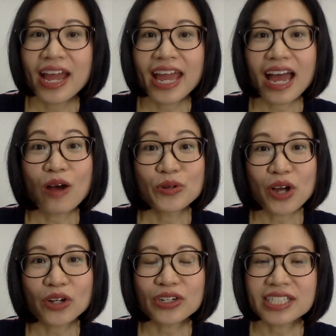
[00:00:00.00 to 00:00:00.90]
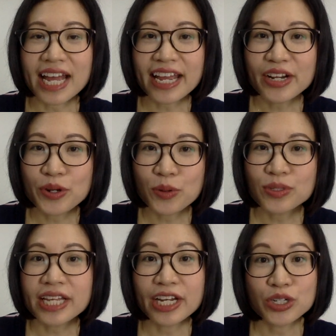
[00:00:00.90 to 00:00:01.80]
How doctors
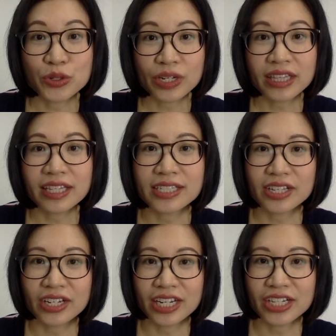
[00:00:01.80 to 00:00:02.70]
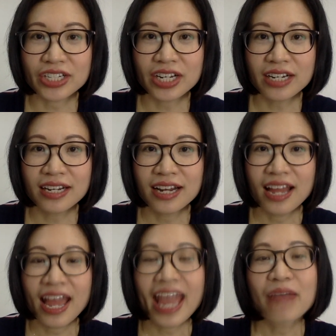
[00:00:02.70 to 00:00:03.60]
diagnose and treat this condition?
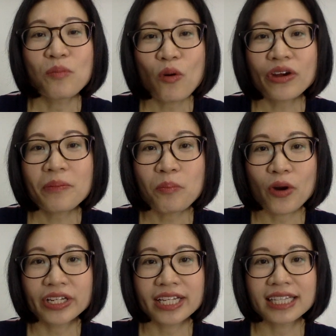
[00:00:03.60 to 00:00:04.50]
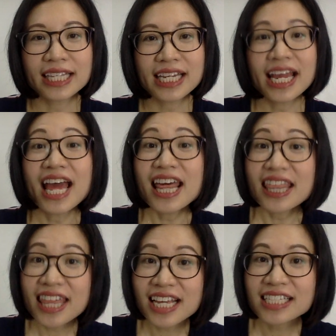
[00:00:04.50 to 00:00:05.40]
And more importantly,
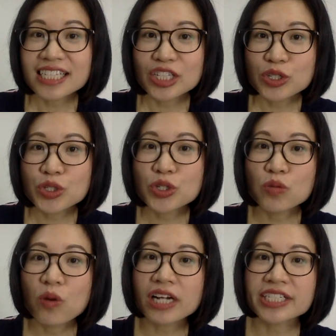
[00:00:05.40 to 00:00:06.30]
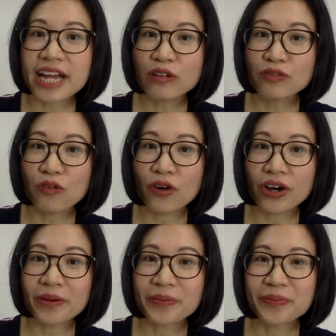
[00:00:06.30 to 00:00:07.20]
things that you should watch out for.
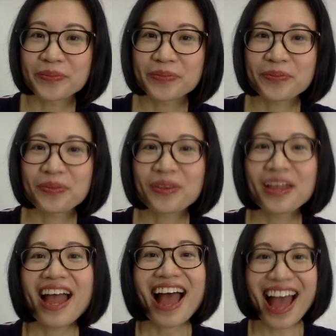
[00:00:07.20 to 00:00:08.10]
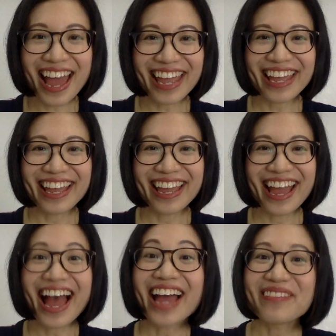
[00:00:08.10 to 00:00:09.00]
Hi!
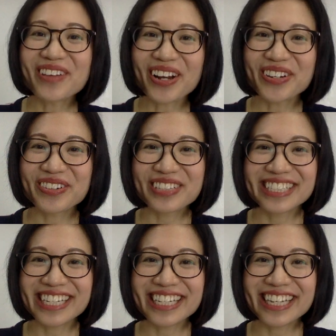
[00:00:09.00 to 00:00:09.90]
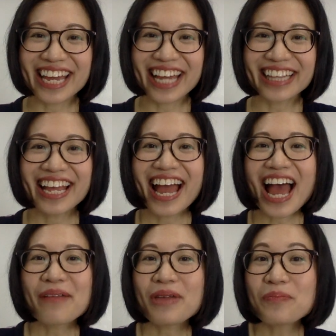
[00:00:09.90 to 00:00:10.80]
I am Dr. Kristine Kiat.
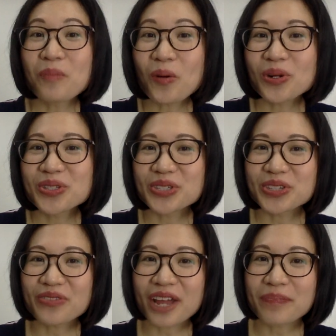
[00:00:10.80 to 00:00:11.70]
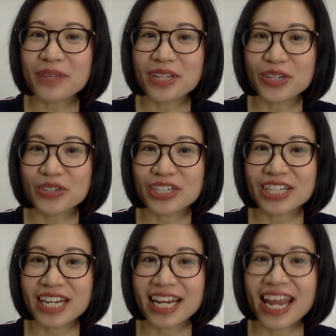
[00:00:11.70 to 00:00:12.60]
I'm a board-certified
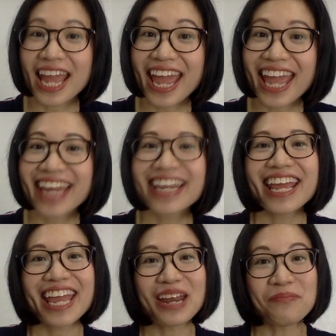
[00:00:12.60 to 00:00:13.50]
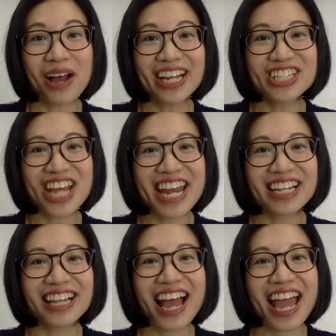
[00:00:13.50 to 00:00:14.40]
pediatrician. And in my
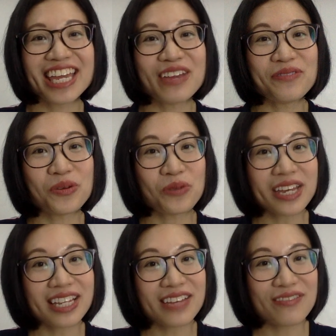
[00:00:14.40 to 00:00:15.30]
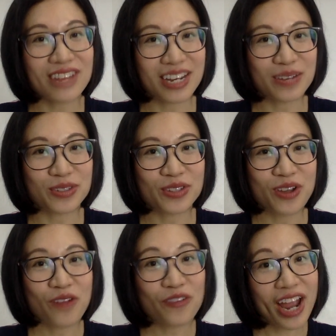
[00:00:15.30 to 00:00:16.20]
channel, I give you weekly videos
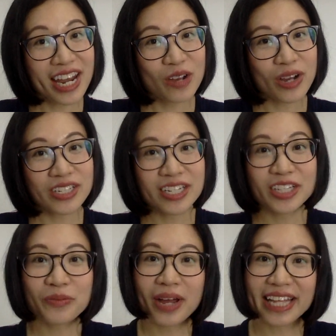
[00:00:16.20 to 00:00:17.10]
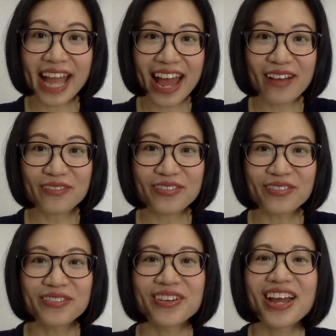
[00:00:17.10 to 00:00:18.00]
for any question that you might have
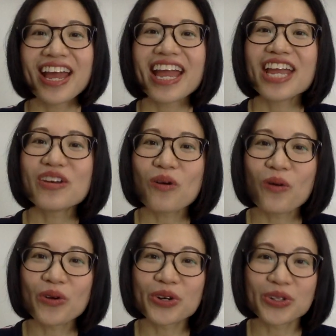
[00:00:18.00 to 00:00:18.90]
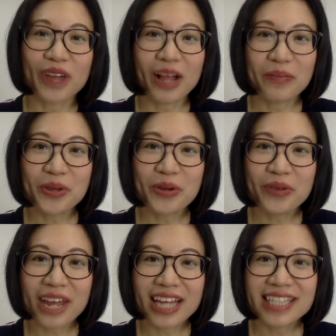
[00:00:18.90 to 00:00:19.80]
in order to help you
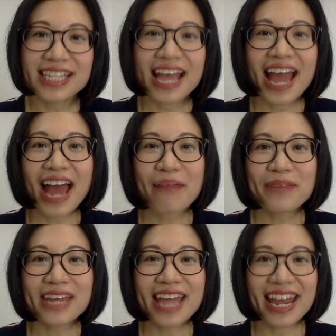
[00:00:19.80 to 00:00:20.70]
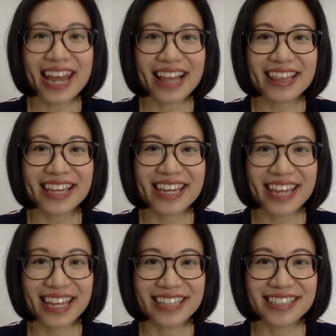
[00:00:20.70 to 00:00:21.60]
raise happy and healthy
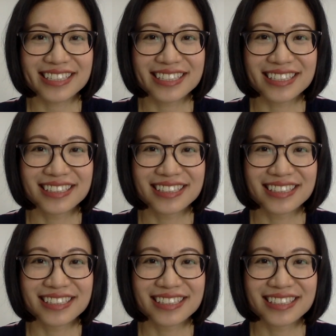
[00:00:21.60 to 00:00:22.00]
kids.